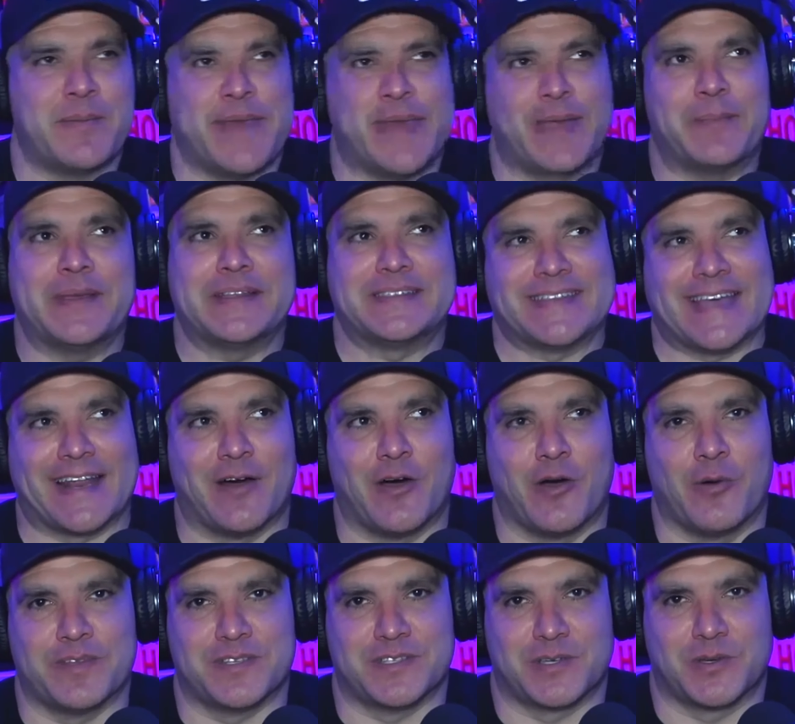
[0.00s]
making pizza at
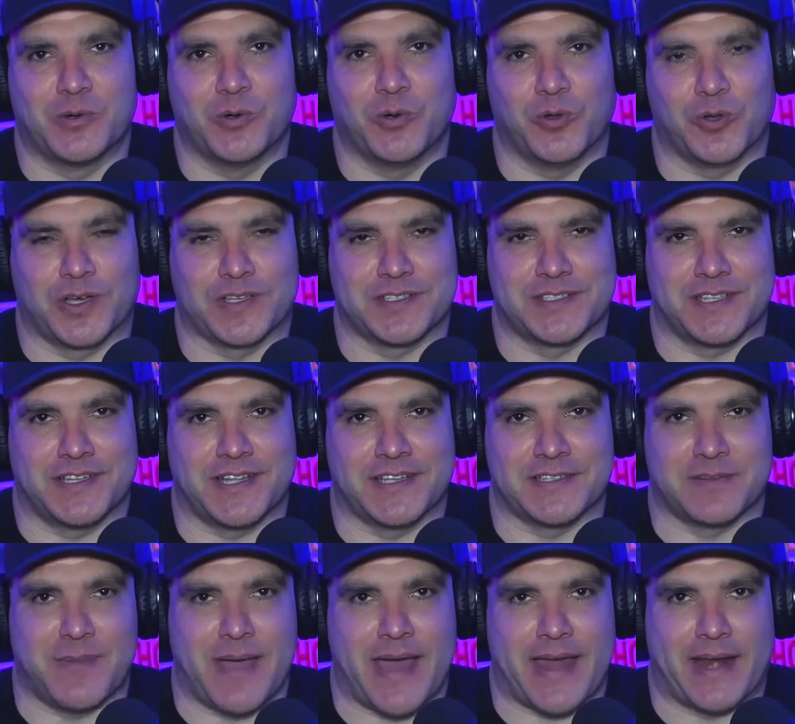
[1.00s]
home is cool because it
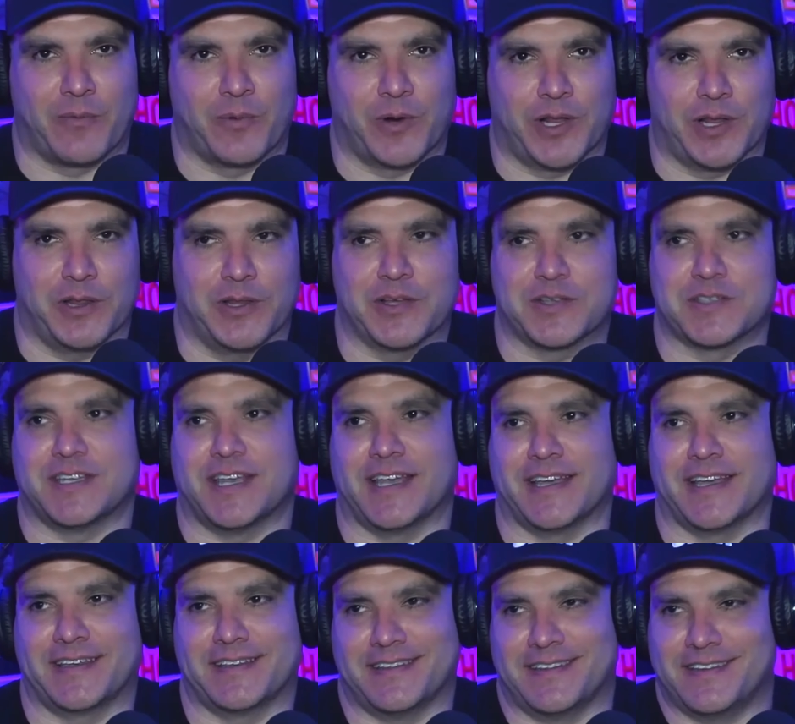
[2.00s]
doesn't matter what it looks
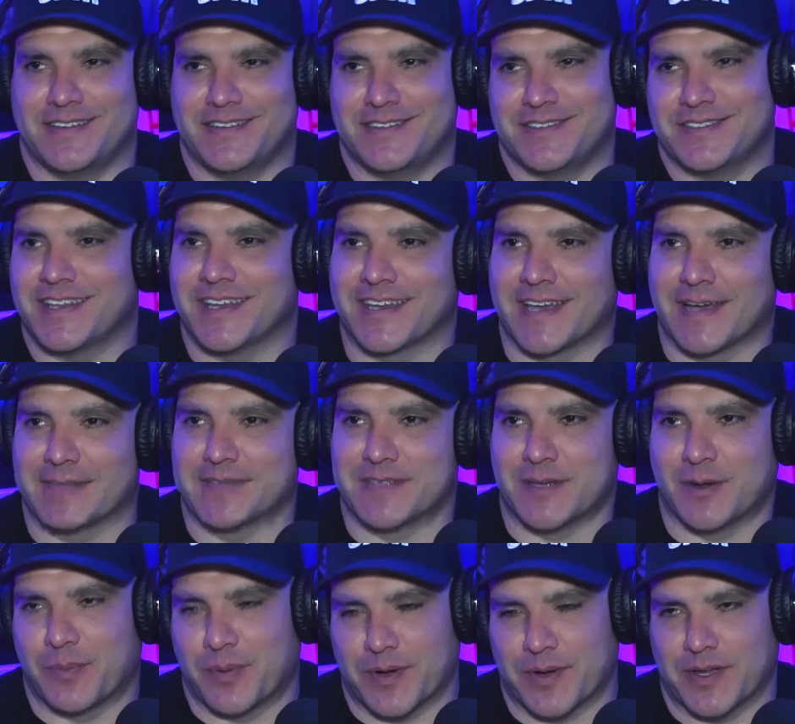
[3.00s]
like, and usually it comes
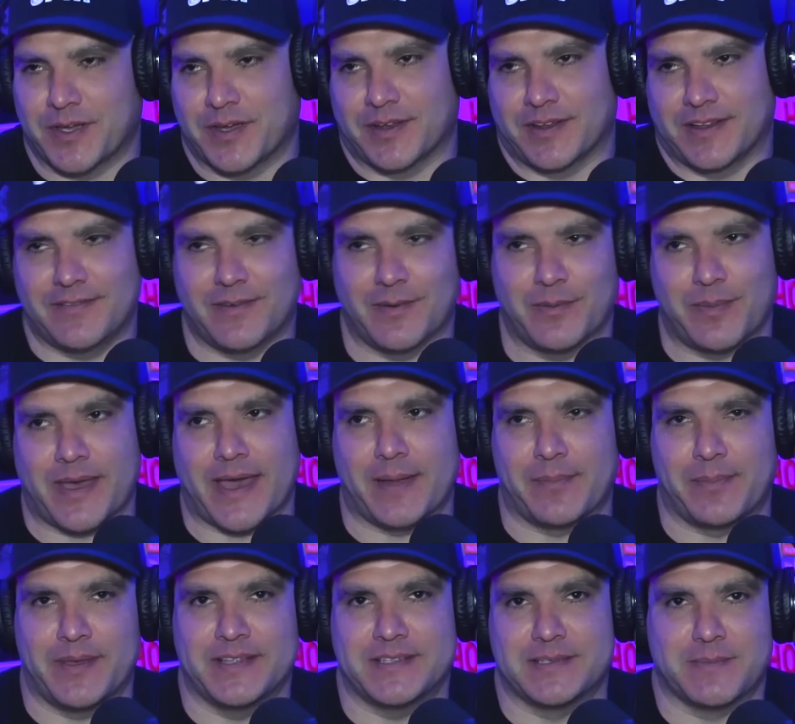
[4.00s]
out pretty good. Even
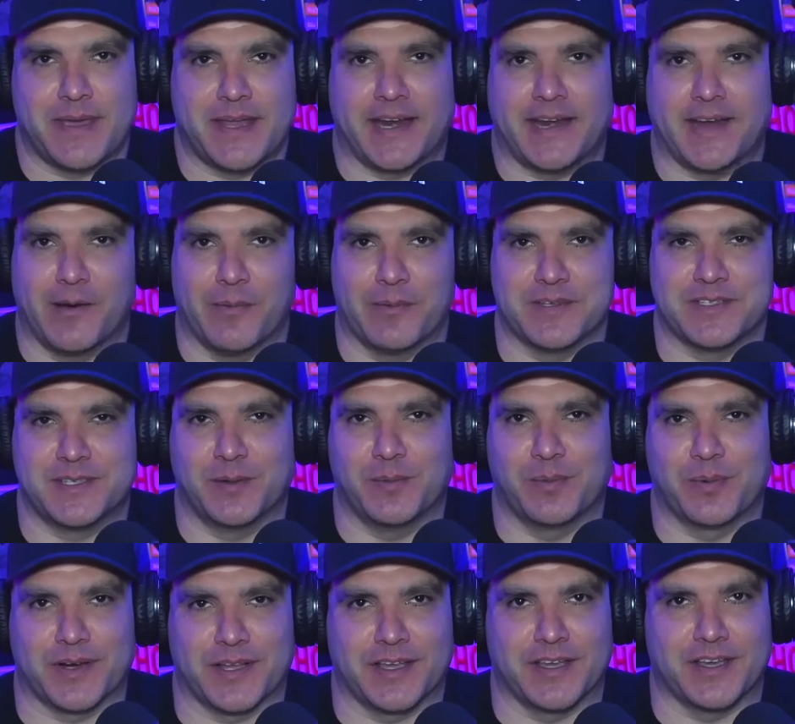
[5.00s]
bad pizza made at home is still
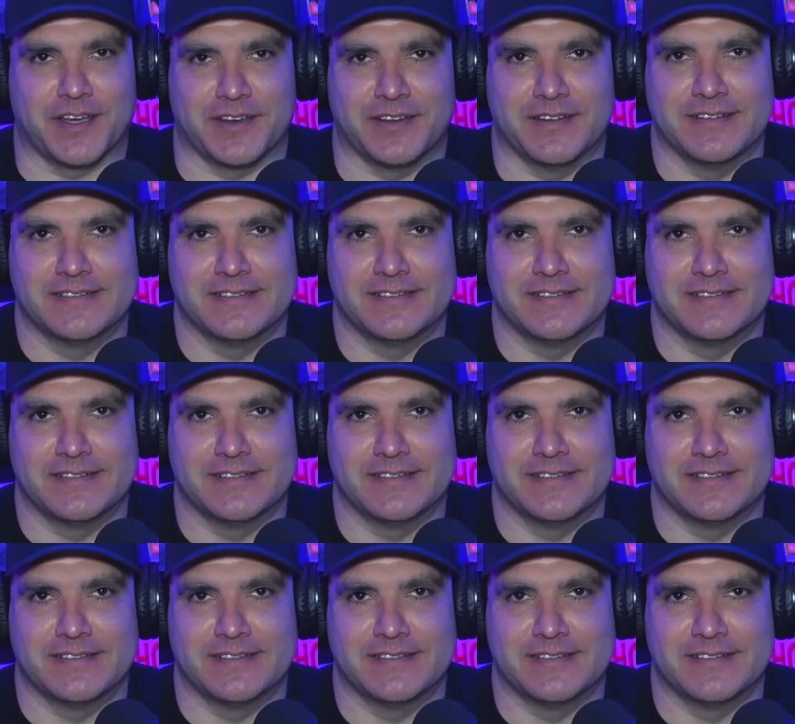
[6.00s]
pretty good.